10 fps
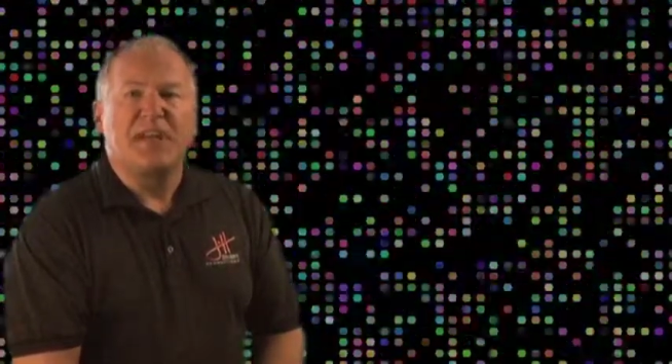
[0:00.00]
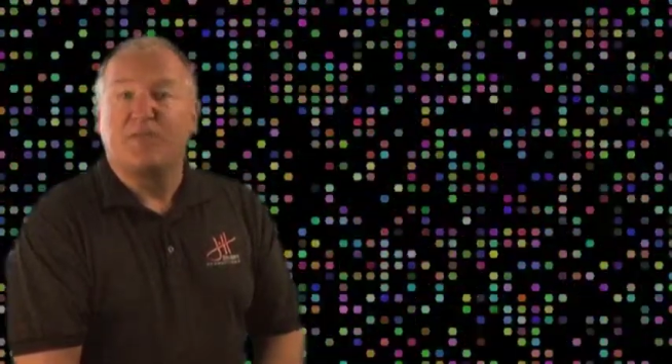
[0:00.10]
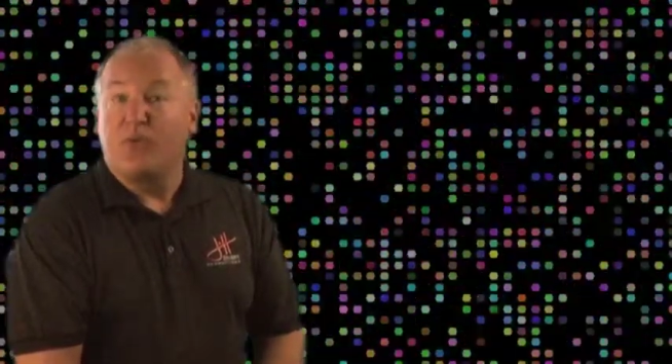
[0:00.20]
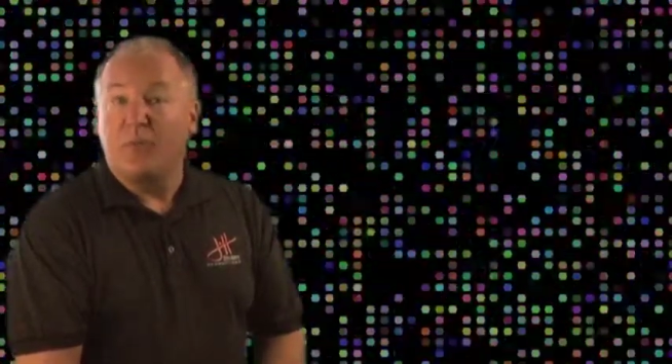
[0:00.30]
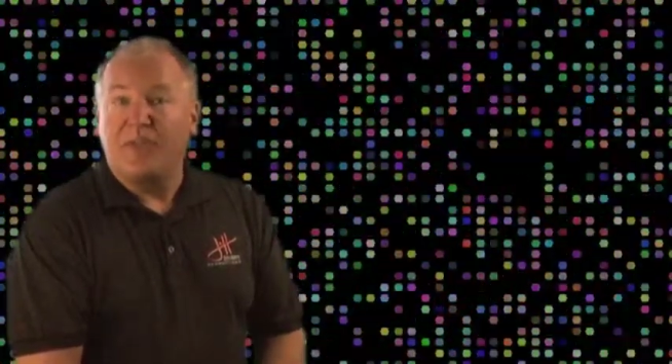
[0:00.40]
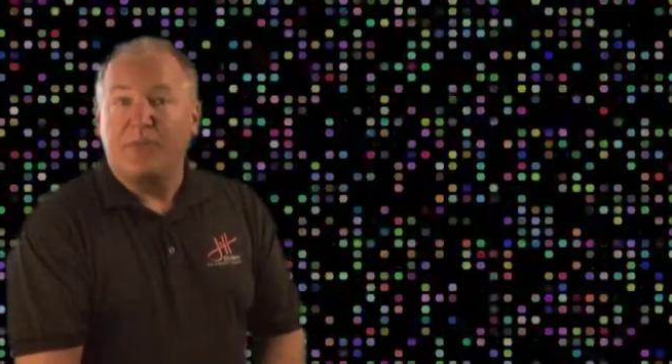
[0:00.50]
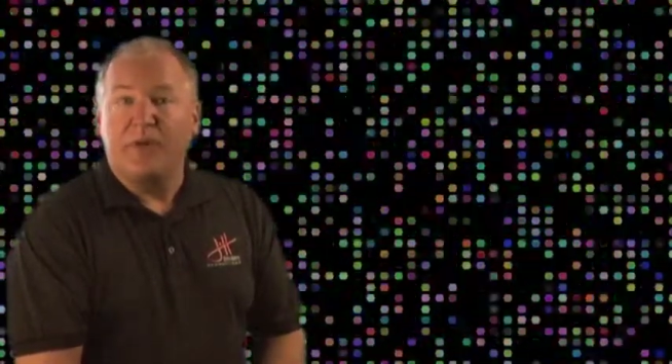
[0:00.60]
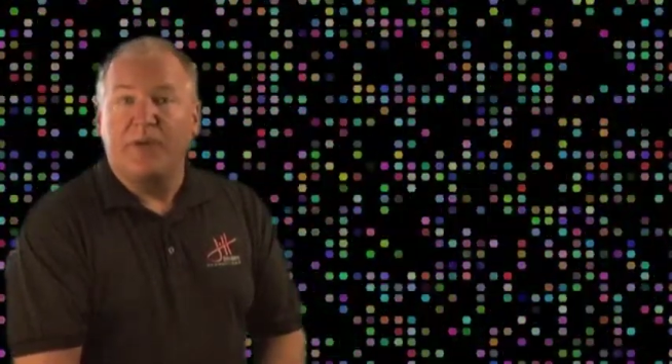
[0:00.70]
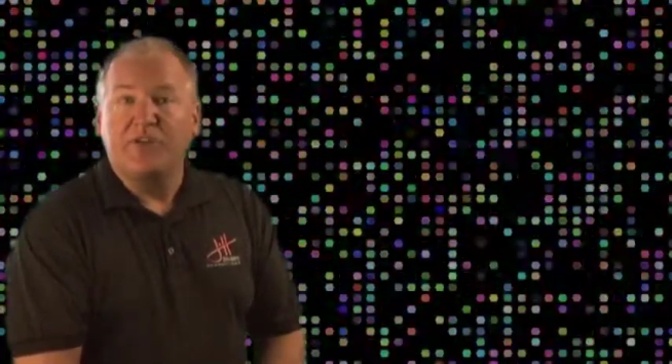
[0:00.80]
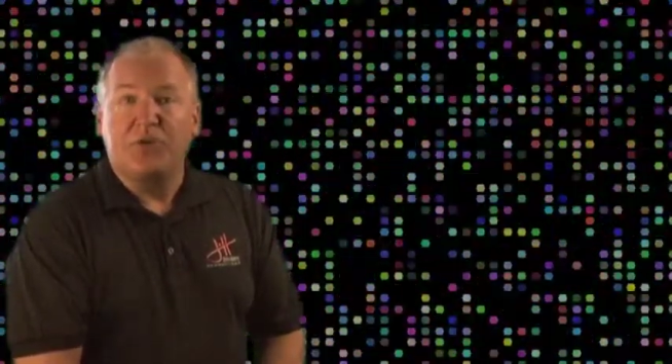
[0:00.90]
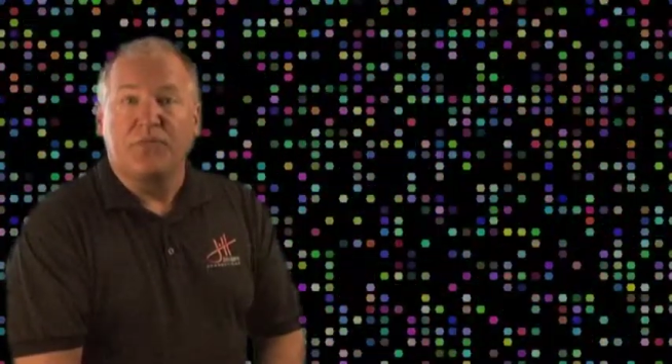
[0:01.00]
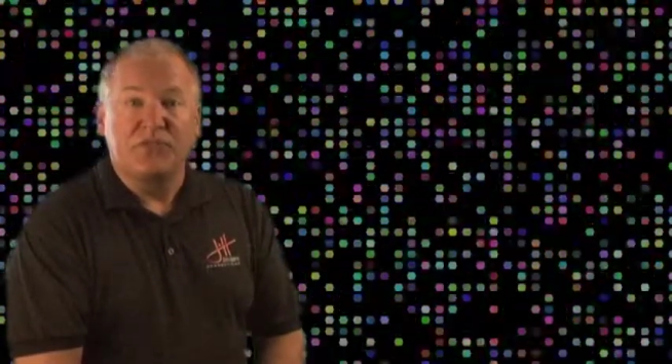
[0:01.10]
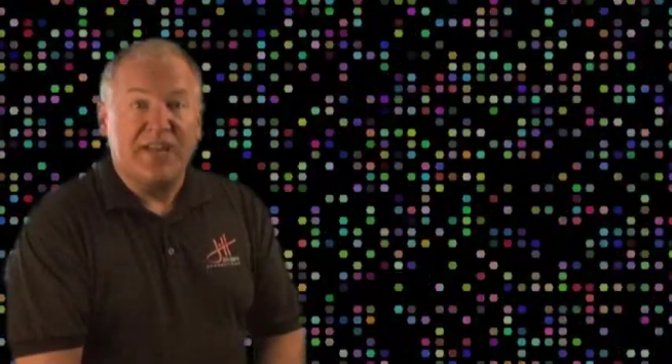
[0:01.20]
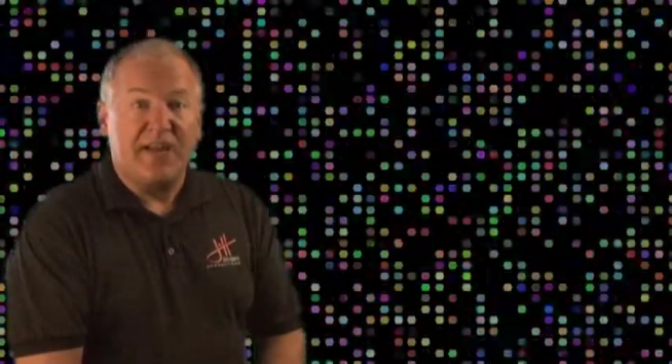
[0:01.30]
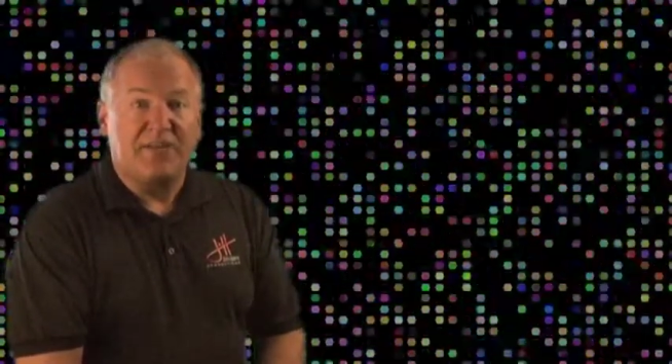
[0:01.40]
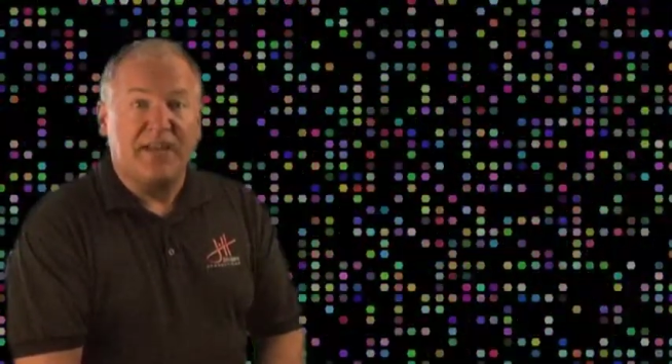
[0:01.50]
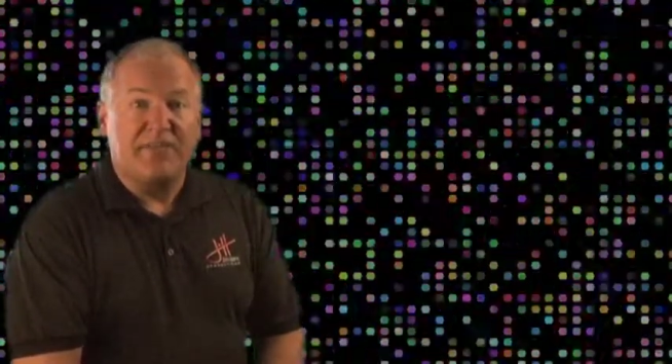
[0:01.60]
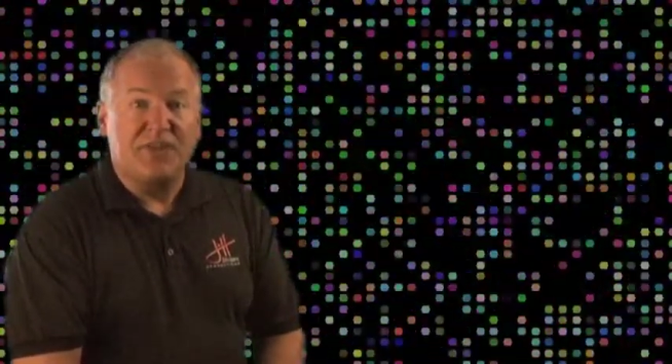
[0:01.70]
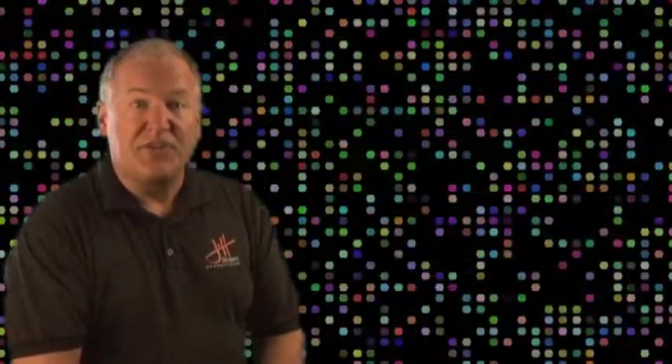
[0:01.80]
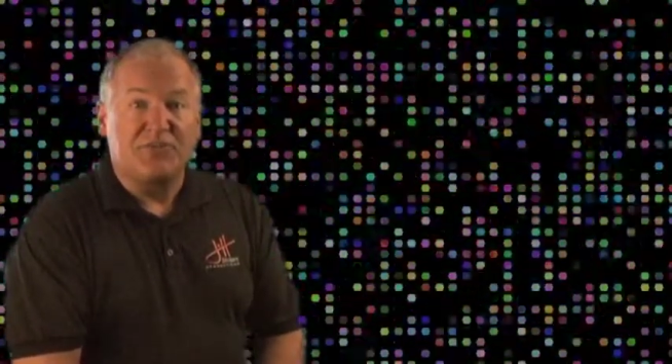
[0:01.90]
at a 4:3 ratio for standard
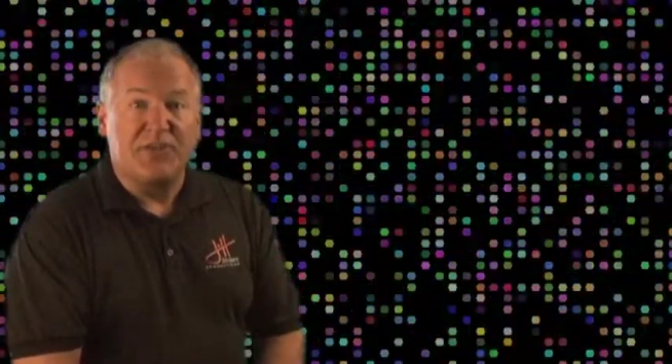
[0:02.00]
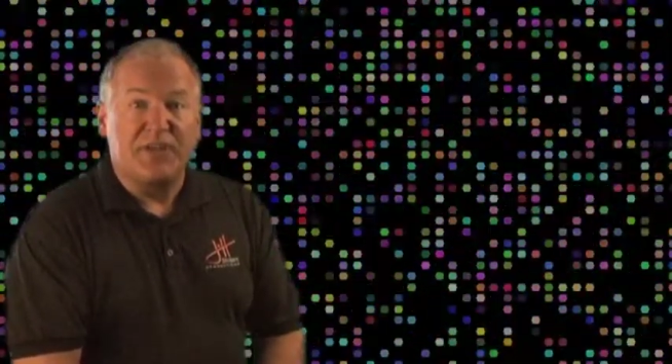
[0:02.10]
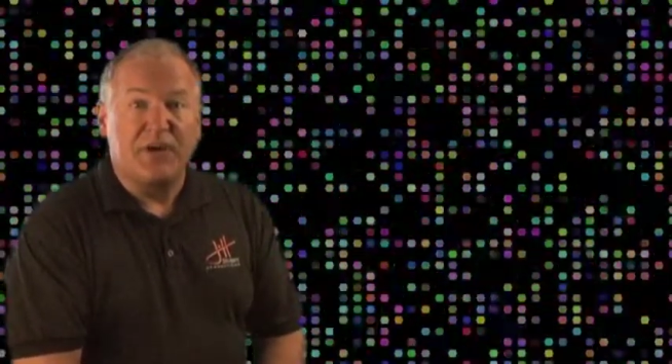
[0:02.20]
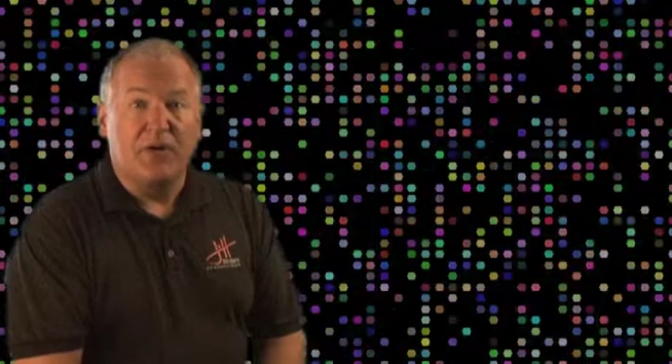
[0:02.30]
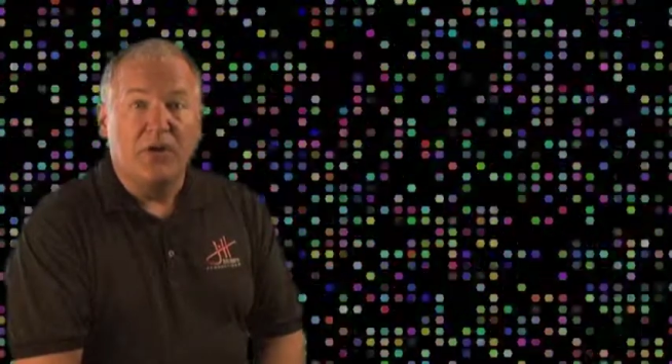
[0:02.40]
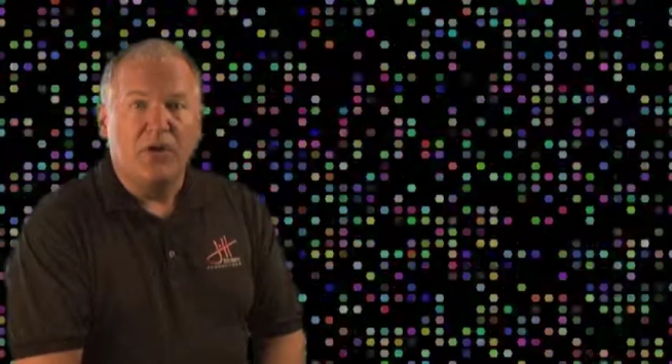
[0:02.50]
definition video.